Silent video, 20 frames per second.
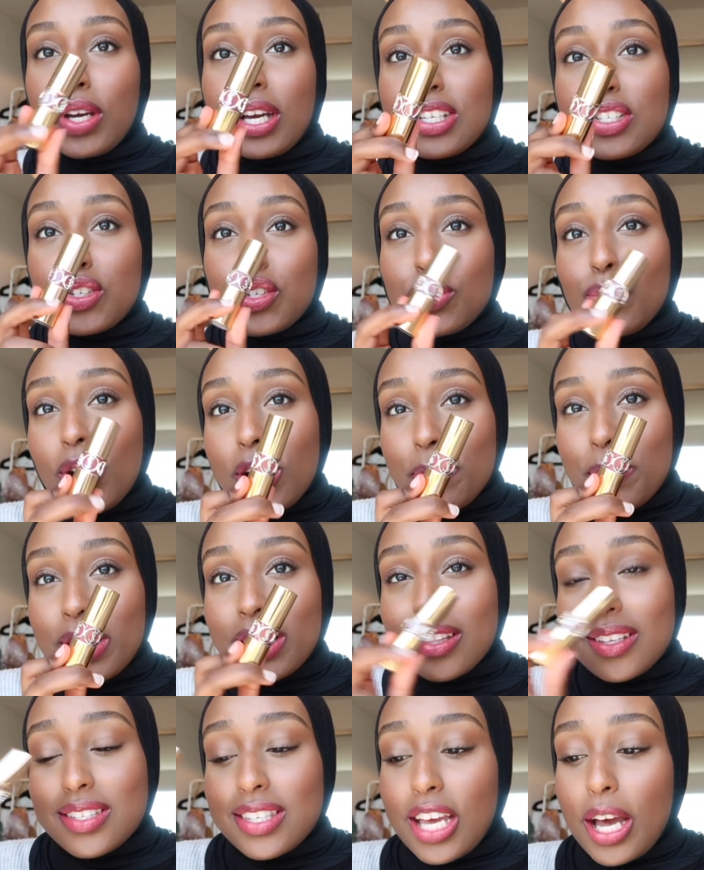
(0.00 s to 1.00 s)
So if you guys do want to
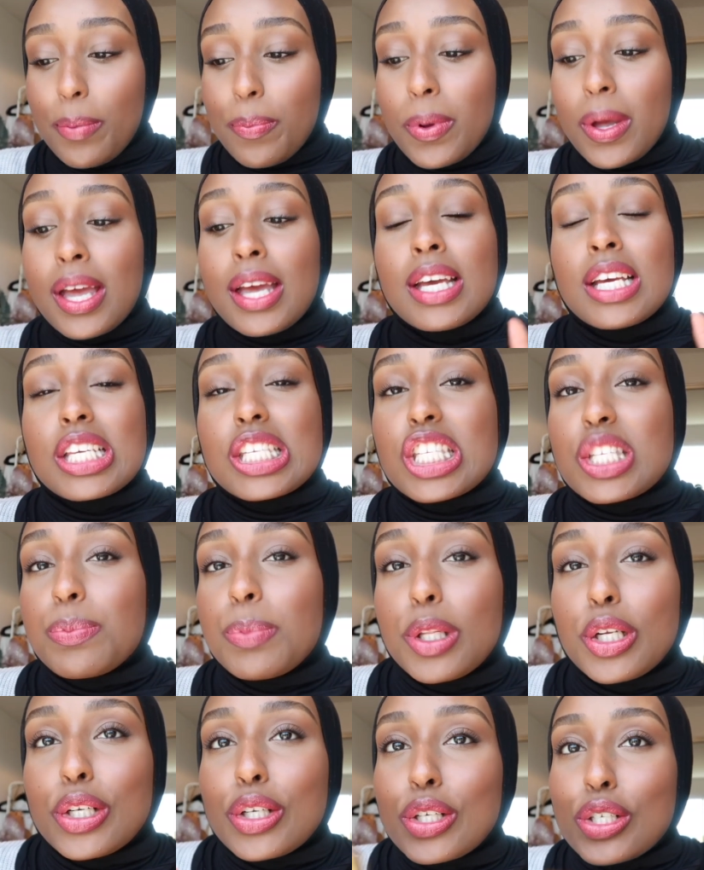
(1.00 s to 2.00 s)
pick this up,
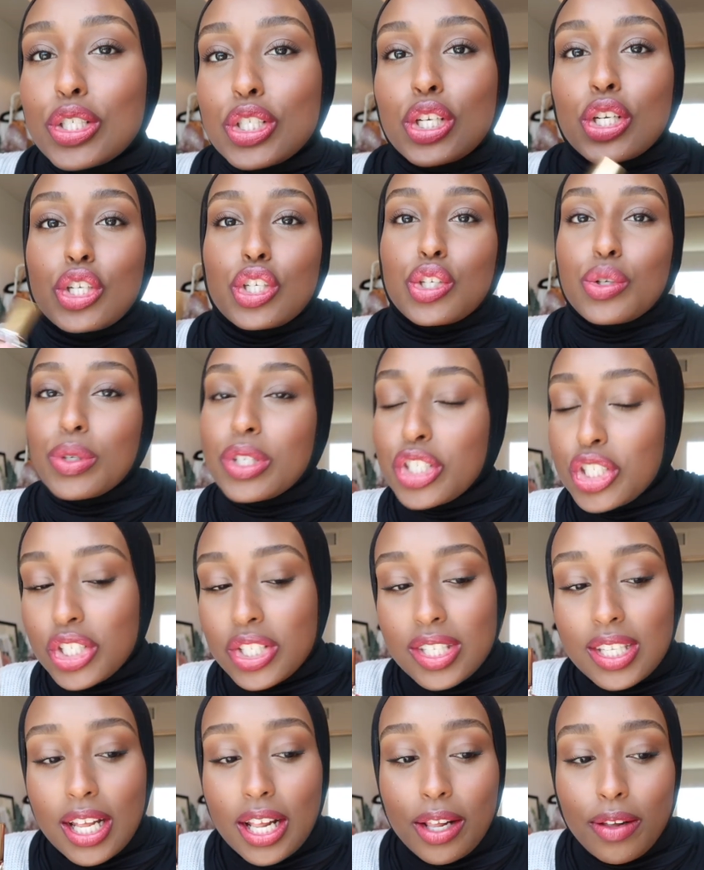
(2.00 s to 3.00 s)
splurge, treat
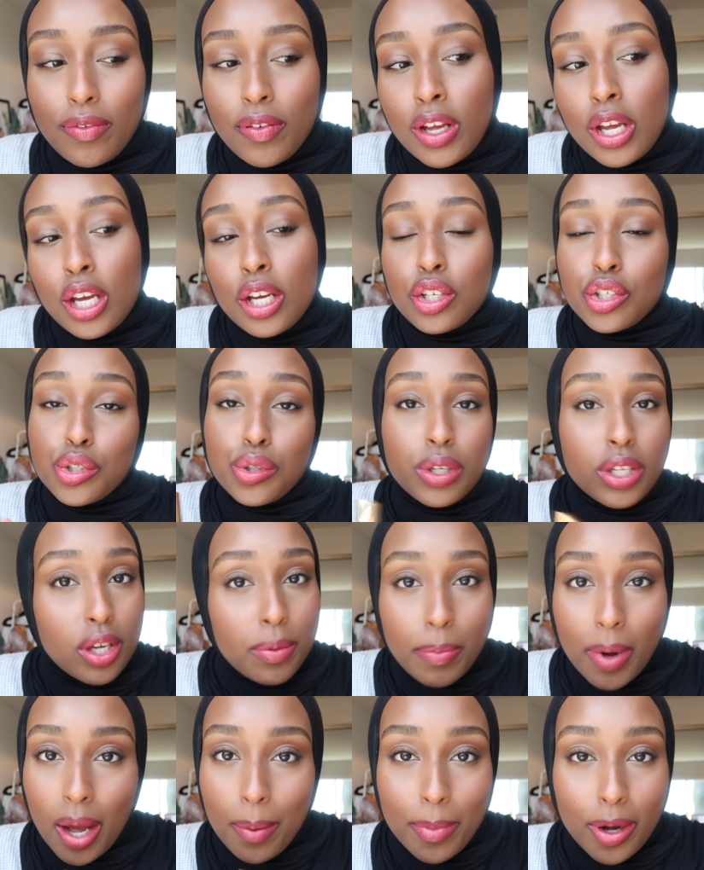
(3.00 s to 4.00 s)
yourself, treat
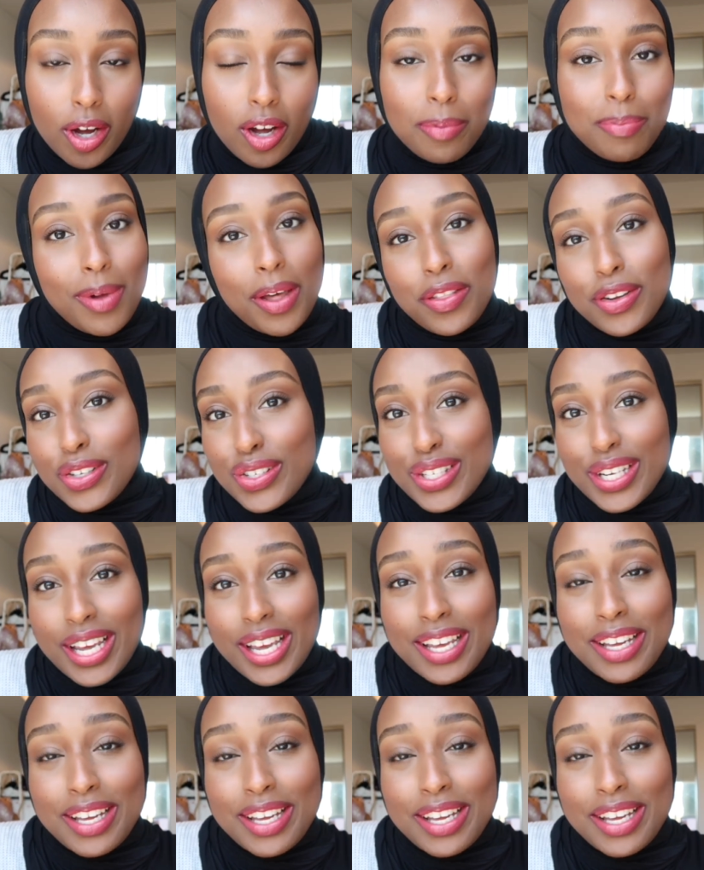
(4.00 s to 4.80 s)
your mama on Mother's